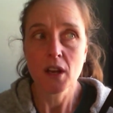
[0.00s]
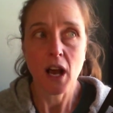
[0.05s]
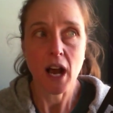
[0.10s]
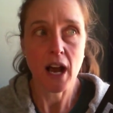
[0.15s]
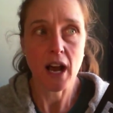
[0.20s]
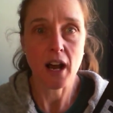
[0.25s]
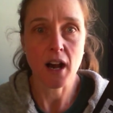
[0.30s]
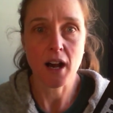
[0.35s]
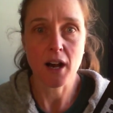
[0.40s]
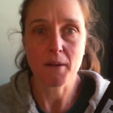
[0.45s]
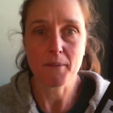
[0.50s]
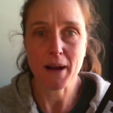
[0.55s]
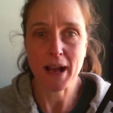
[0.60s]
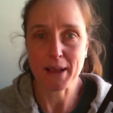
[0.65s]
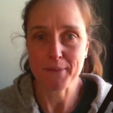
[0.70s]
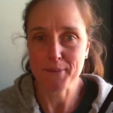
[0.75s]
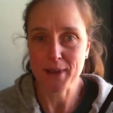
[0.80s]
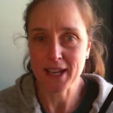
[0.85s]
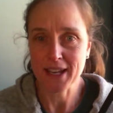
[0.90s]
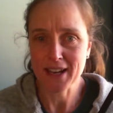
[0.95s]
I
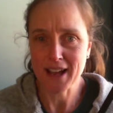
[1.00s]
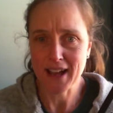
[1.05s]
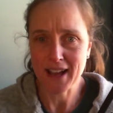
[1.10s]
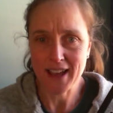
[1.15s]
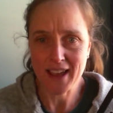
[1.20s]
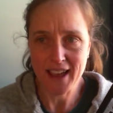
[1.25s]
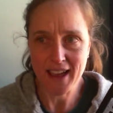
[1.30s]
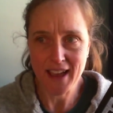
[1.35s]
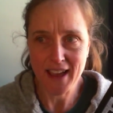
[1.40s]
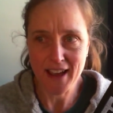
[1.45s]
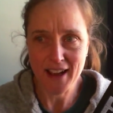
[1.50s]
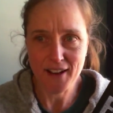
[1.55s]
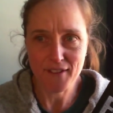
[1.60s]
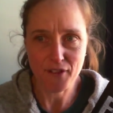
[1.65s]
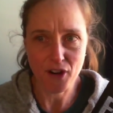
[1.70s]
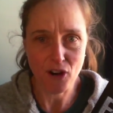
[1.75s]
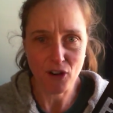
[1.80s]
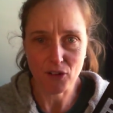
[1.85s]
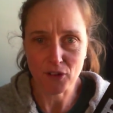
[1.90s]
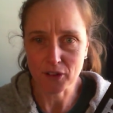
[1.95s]
may not have
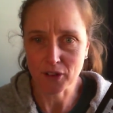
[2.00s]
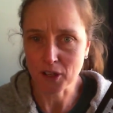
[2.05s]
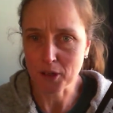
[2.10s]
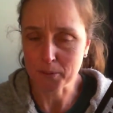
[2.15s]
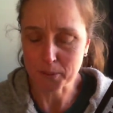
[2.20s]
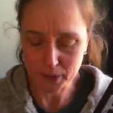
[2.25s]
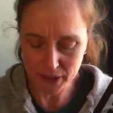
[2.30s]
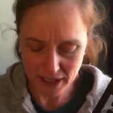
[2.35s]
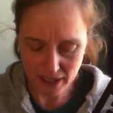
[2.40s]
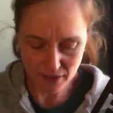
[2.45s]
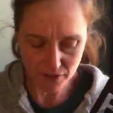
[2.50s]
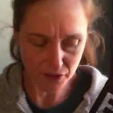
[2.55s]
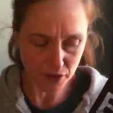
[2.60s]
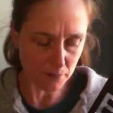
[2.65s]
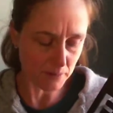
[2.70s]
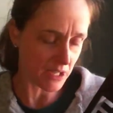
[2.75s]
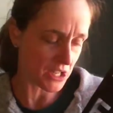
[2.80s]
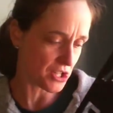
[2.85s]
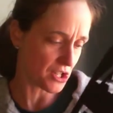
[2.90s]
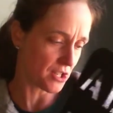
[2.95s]
complete
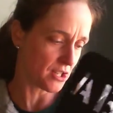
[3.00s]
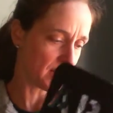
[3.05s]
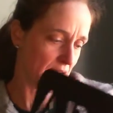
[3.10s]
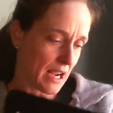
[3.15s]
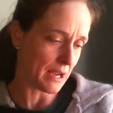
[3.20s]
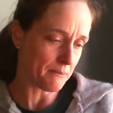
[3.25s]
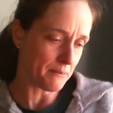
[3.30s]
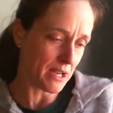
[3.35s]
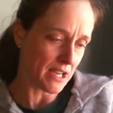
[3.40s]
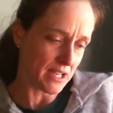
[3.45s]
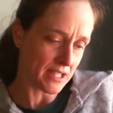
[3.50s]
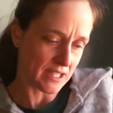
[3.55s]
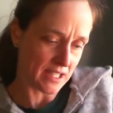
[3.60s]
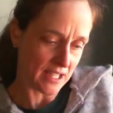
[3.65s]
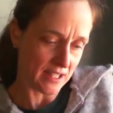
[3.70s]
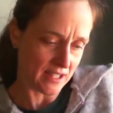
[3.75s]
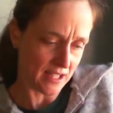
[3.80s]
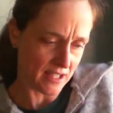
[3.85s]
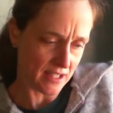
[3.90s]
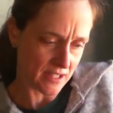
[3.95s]
information. I may say
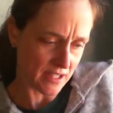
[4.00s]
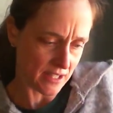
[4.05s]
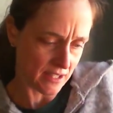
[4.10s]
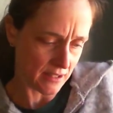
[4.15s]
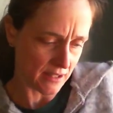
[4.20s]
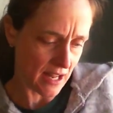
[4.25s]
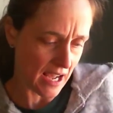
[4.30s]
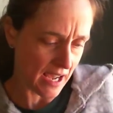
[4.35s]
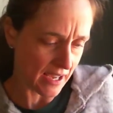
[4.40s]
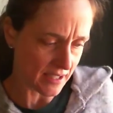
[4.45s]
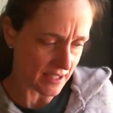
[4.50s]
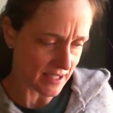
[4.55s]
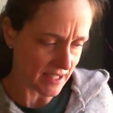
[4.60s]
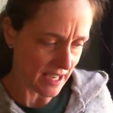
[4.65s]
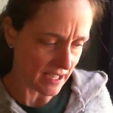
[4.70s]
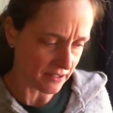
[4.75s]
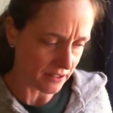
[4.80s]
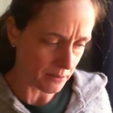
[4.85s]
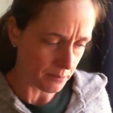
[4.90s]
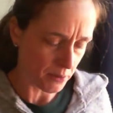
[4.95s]
things not
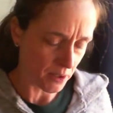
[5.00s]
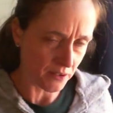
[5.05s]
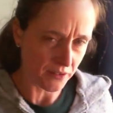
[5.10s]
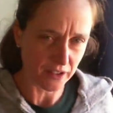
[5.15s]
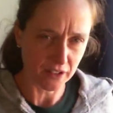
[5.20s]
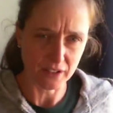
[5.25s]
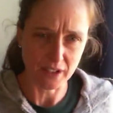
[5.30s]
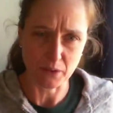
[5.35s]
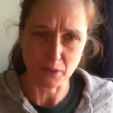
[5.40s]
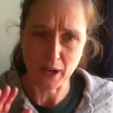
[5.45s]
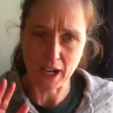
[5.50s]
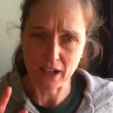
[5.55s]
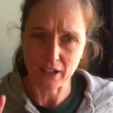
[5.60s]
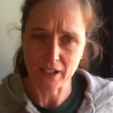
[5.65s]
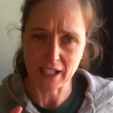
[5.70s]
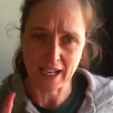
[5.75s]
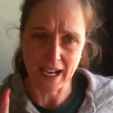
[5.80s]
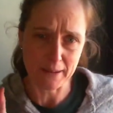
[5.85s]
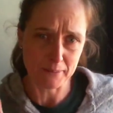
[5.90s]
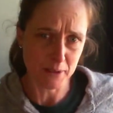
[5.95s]
exactly perfectly well,
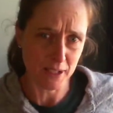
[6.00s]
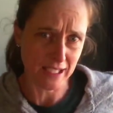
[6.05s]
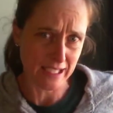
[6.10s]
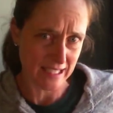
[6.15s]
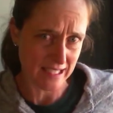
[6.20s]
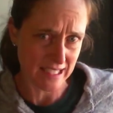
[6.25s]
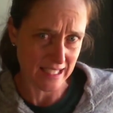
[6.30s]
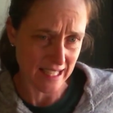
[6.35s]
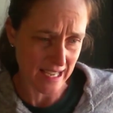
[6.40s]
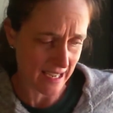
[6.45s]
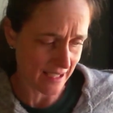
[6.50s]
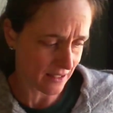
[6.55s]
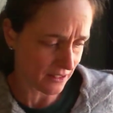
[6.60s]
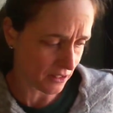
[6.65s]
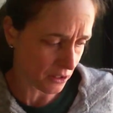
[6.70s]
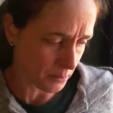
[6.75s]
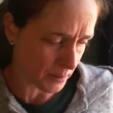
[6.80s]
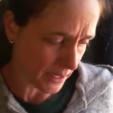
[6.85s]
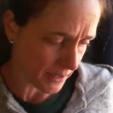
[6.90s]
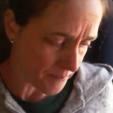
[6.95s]
and I'm going to get to that in a
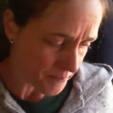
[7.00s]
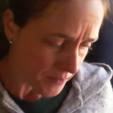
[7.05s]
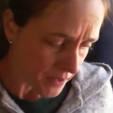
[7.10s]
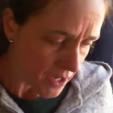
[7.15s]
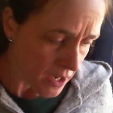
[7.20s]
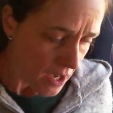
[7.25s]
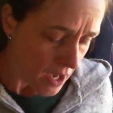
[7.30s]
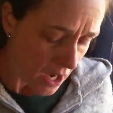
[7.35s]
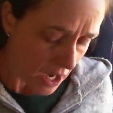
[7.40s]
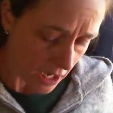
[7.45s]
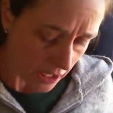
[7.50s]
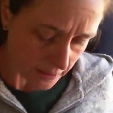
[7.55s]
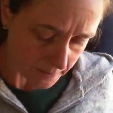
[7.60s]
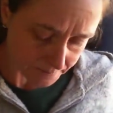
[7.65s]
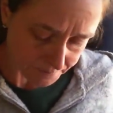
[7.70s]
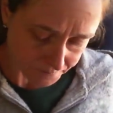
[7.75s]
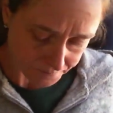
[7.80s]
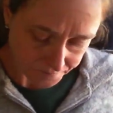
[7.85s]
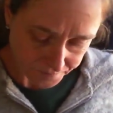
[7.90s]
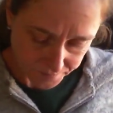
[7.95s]
little bit.
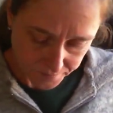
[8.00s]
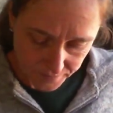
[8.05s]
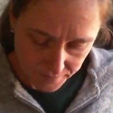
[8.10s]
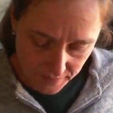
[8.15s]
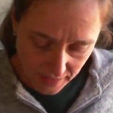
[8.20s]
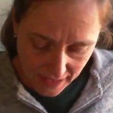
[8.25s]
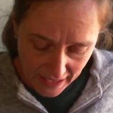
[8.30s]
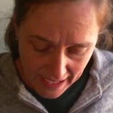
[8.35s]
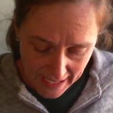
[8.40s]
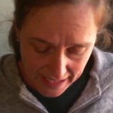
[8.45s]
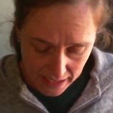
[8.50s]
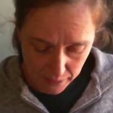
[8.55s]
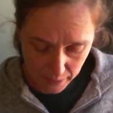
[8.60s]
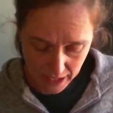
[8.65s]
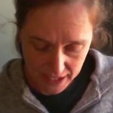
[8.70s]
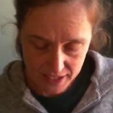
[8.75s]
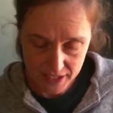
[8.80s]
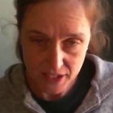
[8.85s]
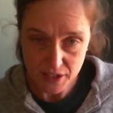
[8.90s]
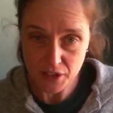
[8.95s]

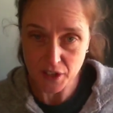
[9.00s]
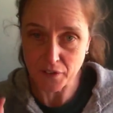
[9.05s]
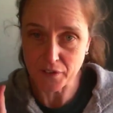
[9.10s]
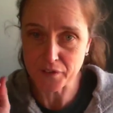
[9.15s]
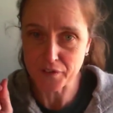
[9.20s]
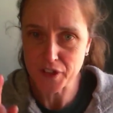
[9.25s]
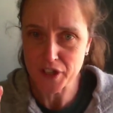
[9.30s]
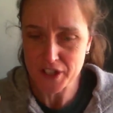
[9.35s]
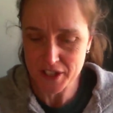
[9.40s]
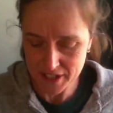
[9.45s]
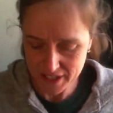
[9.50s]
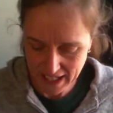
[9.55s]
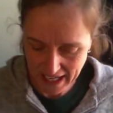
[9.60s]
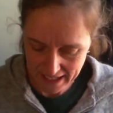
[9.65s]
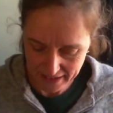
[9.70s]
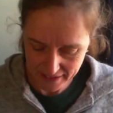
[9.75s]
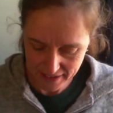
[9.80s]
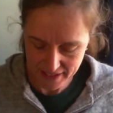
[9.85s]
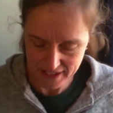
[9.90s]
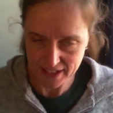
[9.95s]
Anyways, the first
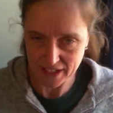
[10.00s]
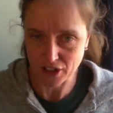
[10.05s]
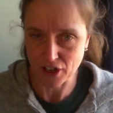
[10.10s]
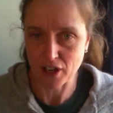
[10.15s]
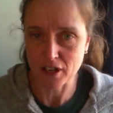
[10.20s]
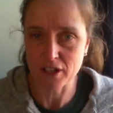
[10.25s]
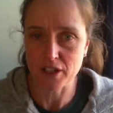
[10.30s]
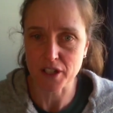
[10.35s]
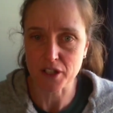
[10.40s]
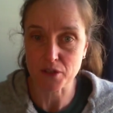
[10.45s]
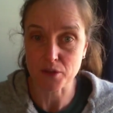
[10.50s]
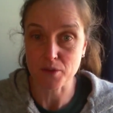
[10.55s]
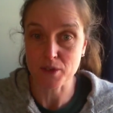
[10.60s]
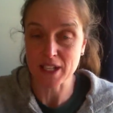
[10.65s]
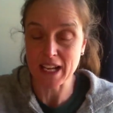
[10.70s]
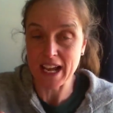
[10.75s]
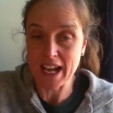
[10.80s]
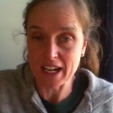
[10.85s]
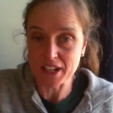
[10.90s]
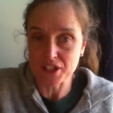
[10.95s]
stylus that Carter used was
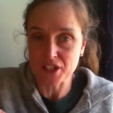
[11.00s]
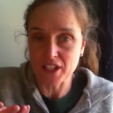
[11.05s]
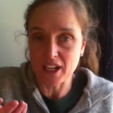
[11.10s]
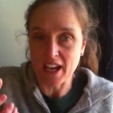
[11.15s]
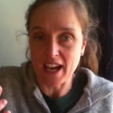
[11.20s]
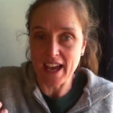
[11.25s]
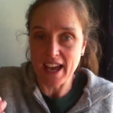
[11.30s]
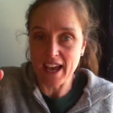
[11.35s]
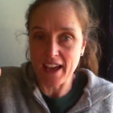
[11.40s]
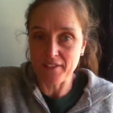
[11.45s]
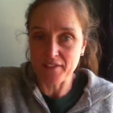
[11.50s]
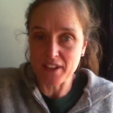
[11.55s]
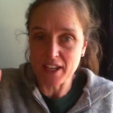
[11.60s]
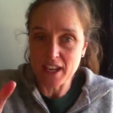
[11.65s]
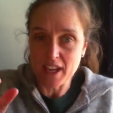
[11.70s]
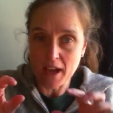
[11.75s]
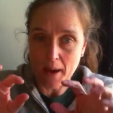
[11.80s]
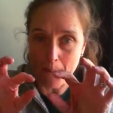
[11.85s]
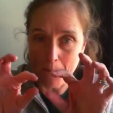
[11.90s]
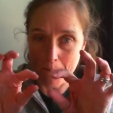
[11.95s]
actually a
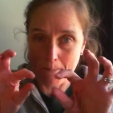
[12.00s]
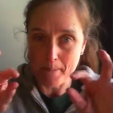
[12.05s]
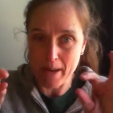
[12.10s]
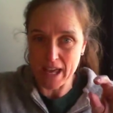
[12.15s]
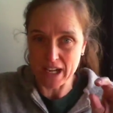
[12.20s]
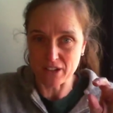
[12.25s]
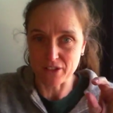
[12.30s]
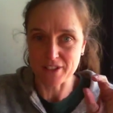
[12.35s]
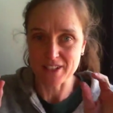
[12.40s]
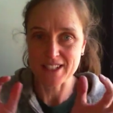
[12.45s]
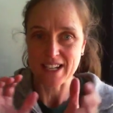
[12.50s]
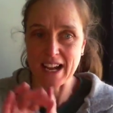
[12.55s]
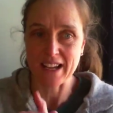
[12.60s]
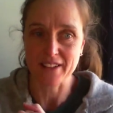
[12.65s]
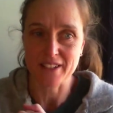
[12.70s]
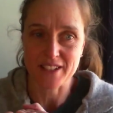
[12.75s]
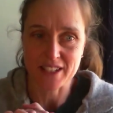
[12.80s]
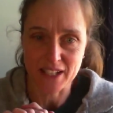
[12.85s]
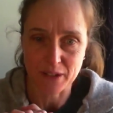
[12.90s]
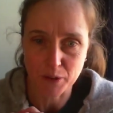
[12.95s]
heavy metal
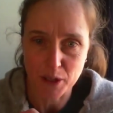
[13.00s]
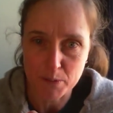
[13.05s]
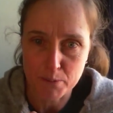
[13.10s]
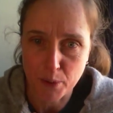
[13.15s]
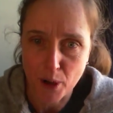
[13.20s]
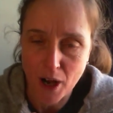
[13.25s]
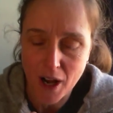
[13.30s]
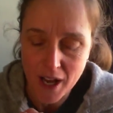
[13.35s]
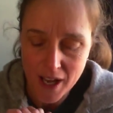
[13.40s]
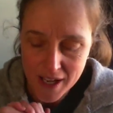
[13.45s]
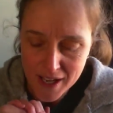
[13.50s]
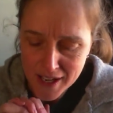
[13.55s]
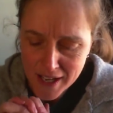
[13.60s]
stylus that we bought